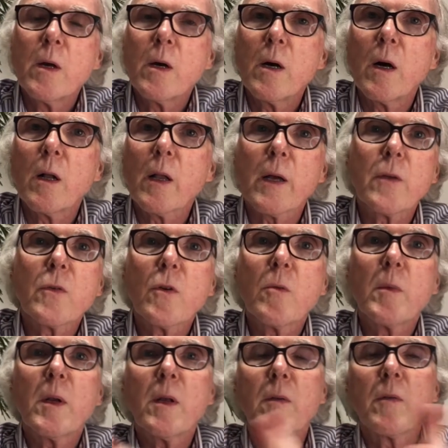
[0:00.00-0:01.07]
Like so
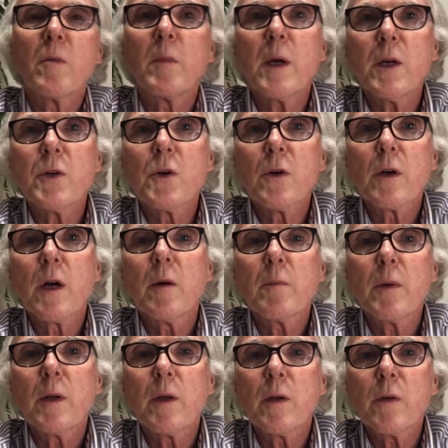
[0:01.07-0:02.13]
many of the major
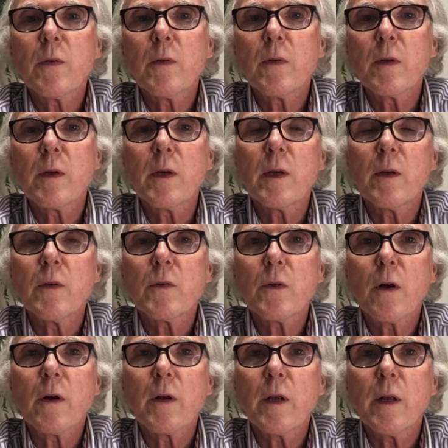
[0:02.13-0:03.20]
companies, they
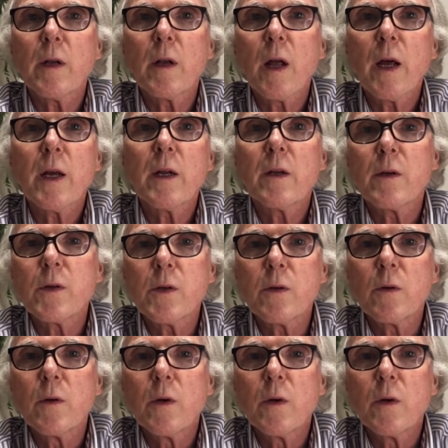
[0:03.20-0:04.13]
start a line to